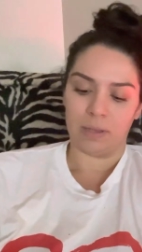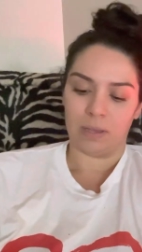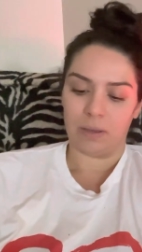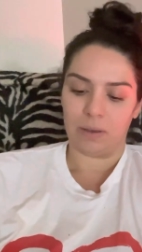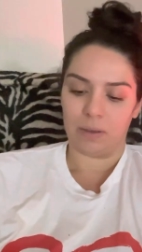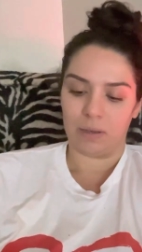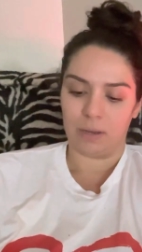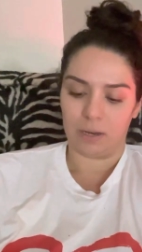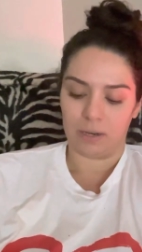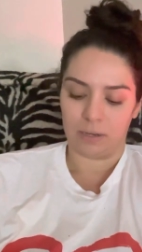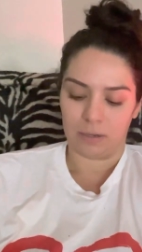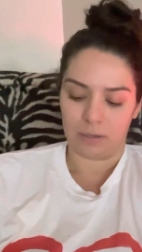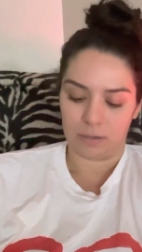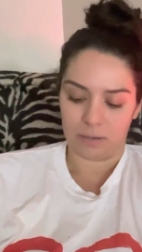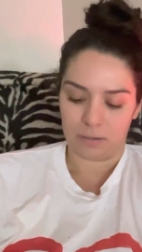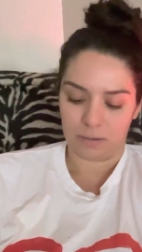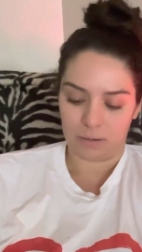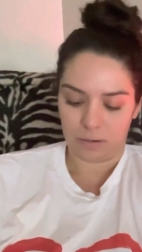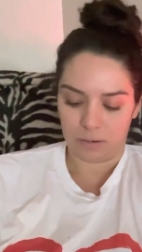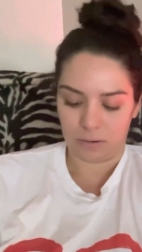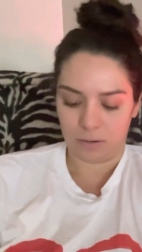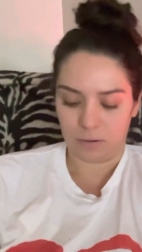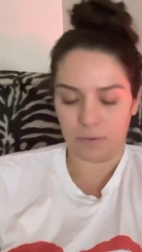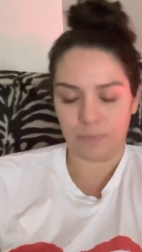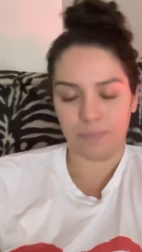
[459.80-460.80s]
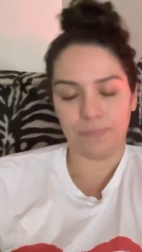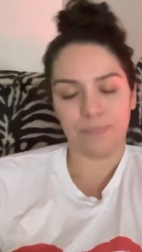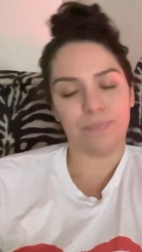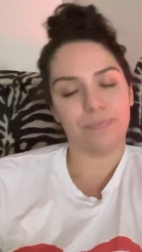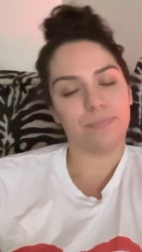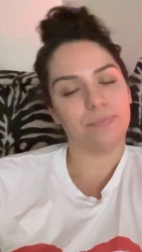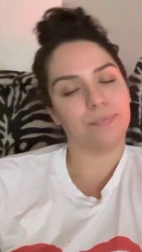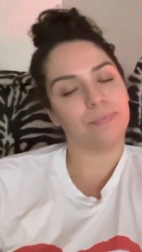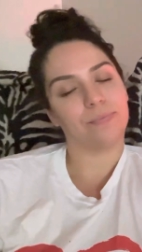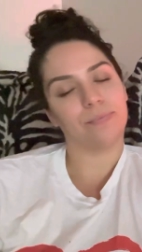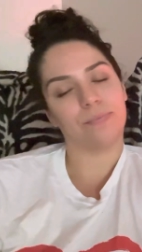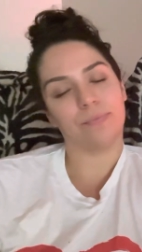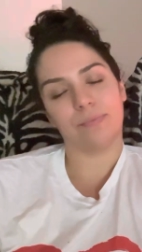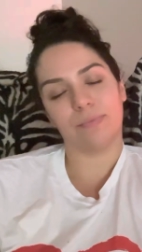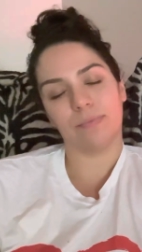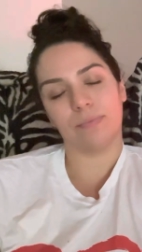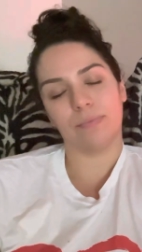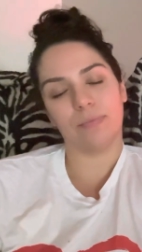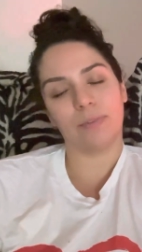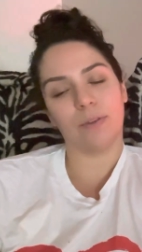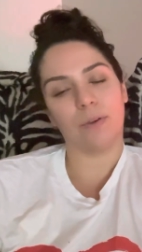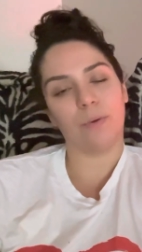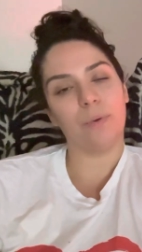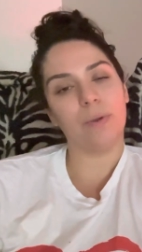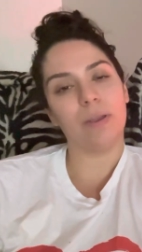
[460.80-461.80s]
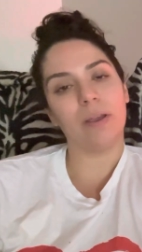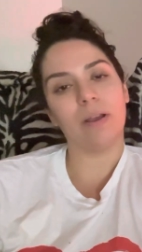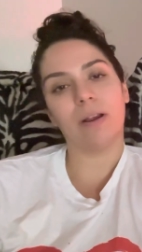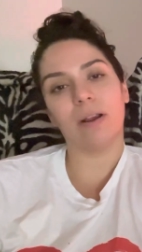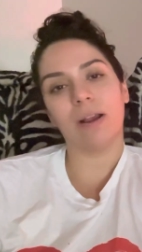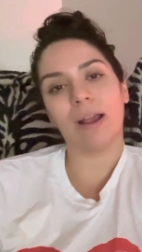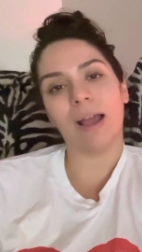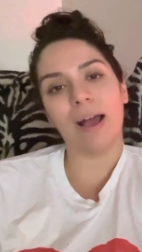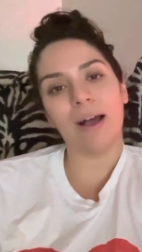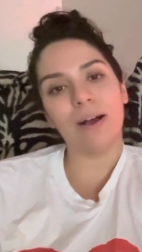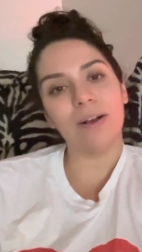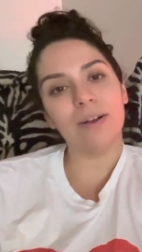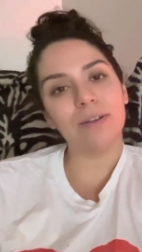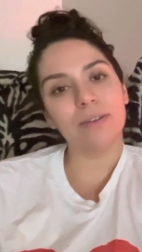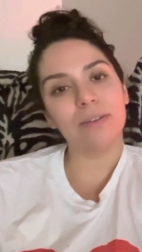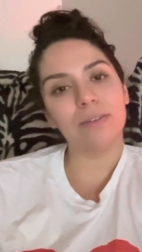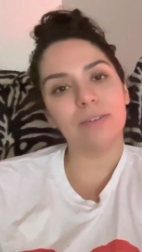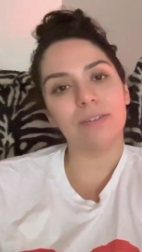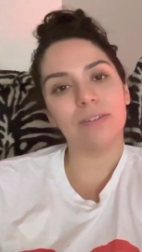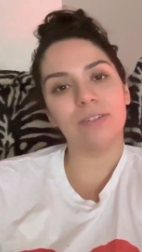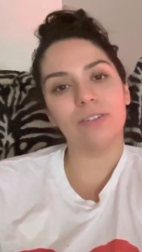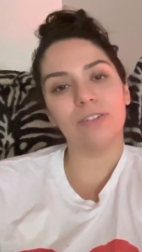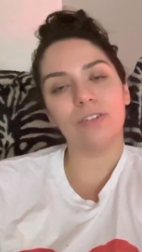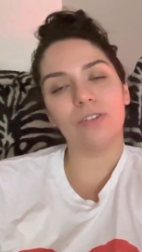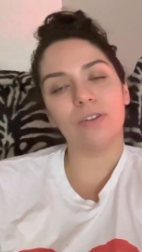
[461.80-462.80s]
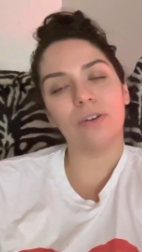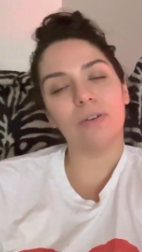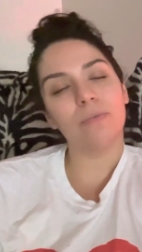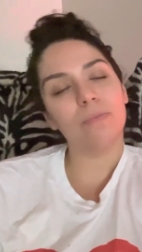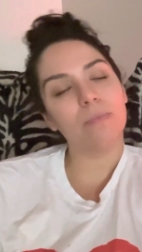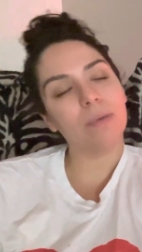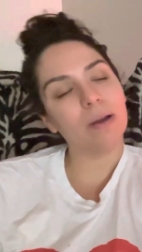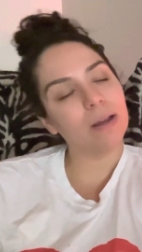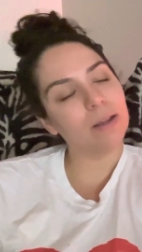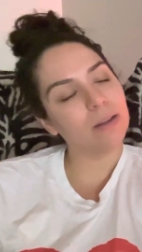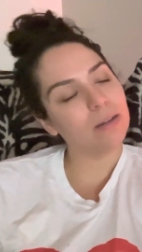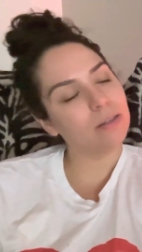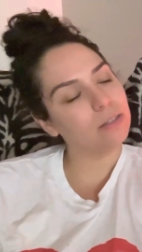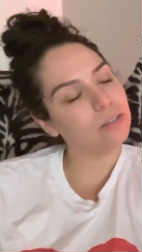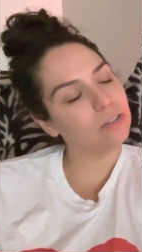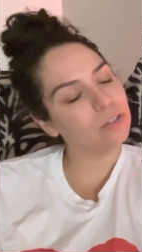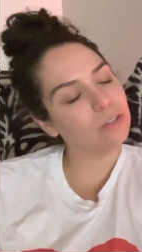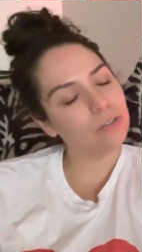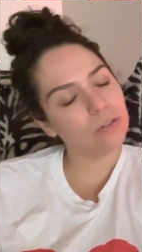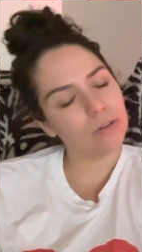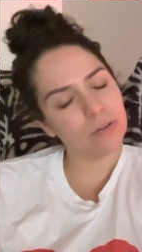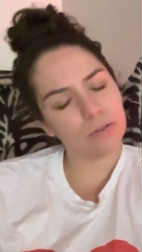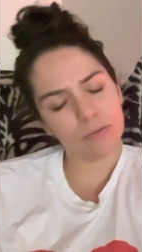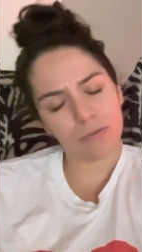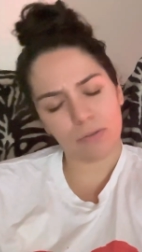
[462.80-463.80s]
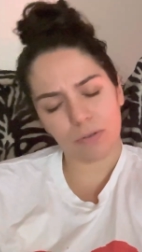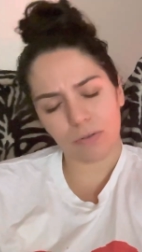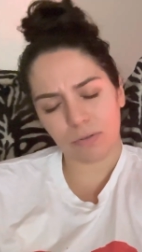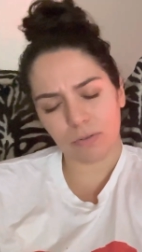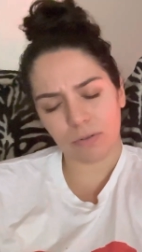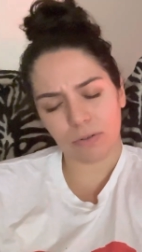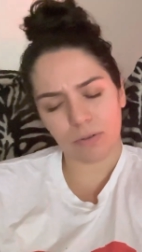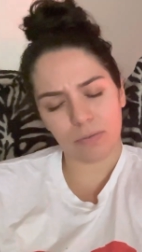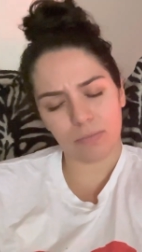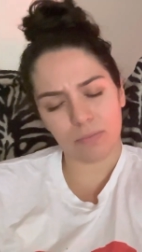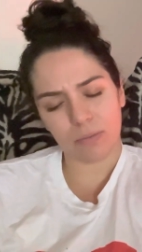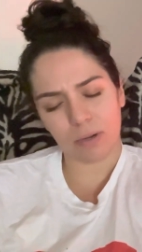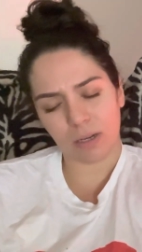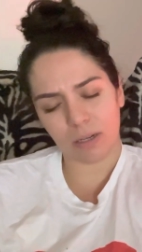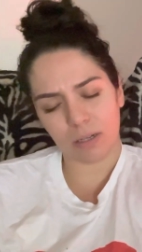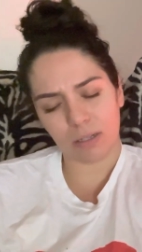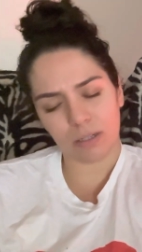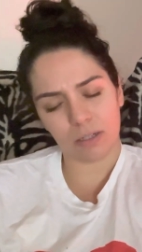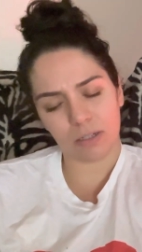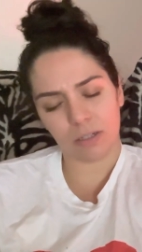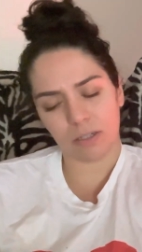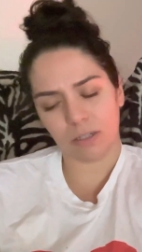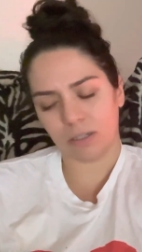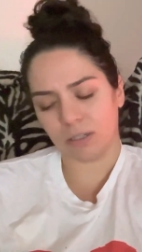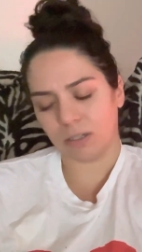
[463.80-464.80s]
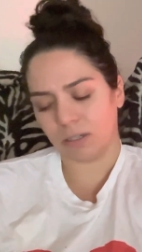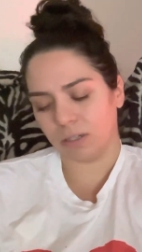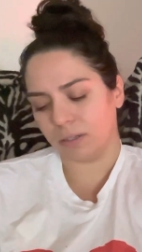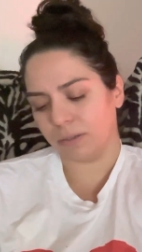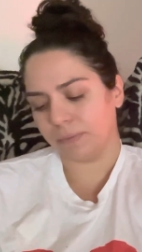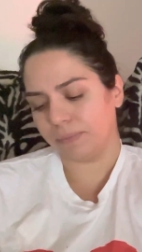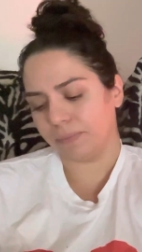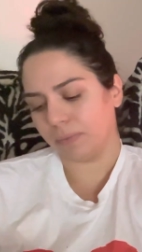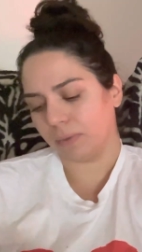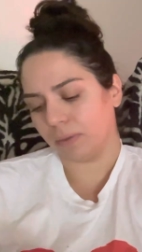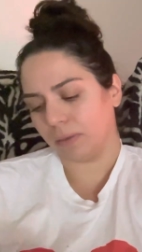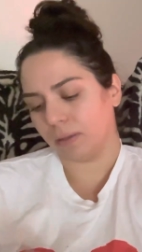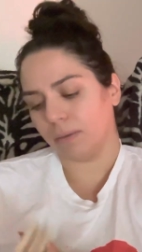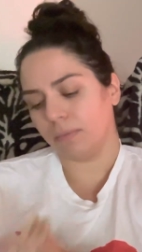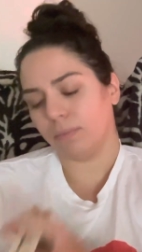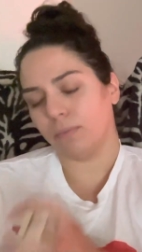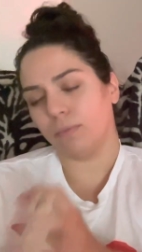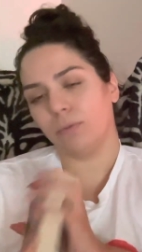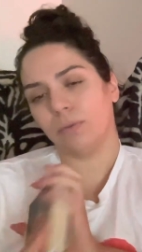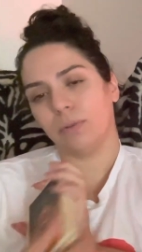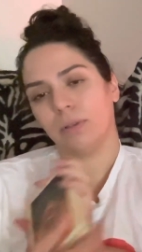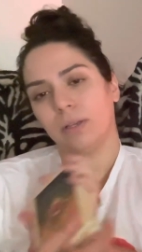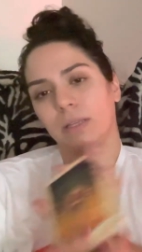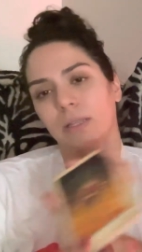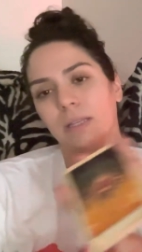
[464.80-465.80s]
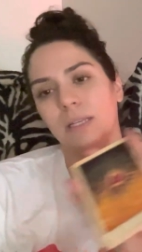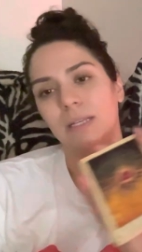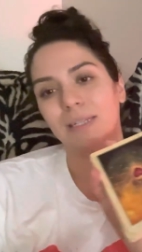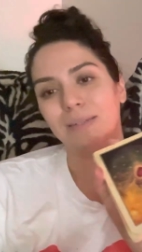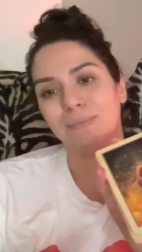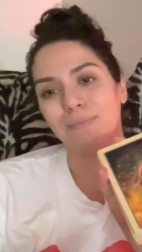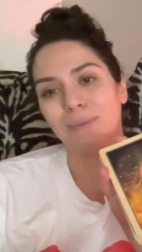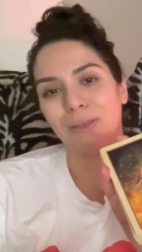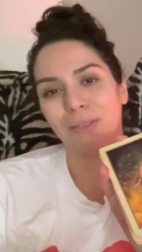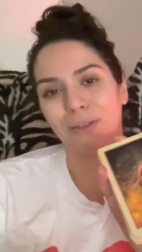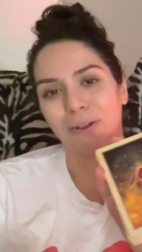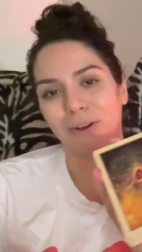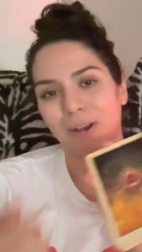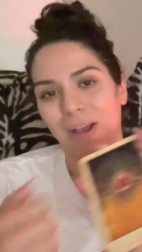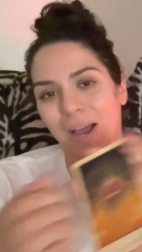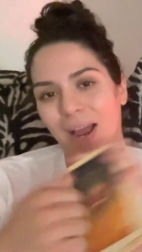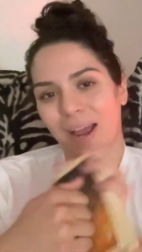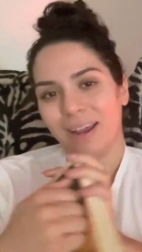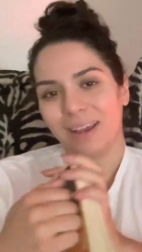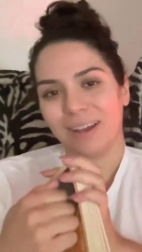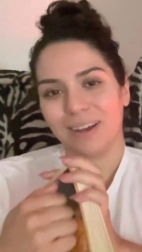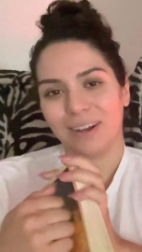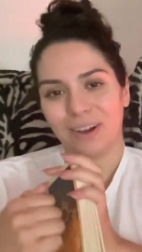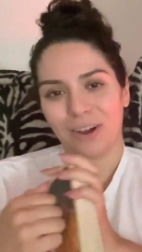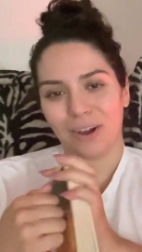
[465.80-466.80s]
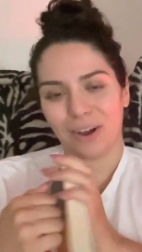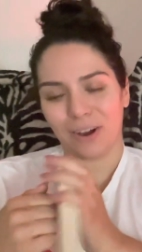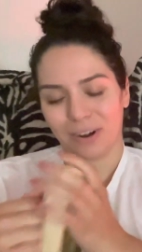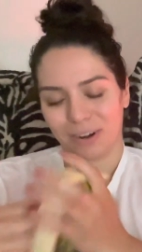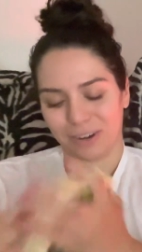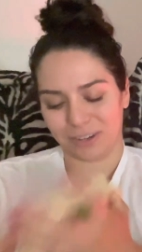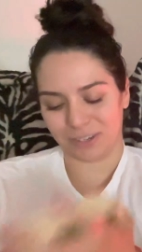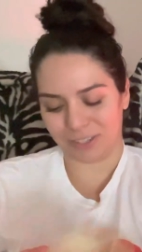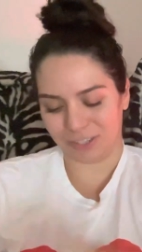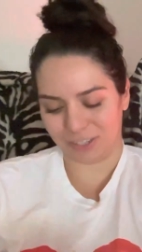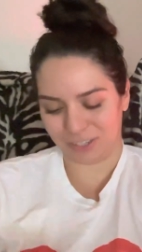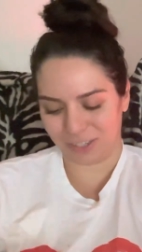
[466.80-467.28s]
And we are held so much, so, so, so much. Pulling these Mother Gaia cards.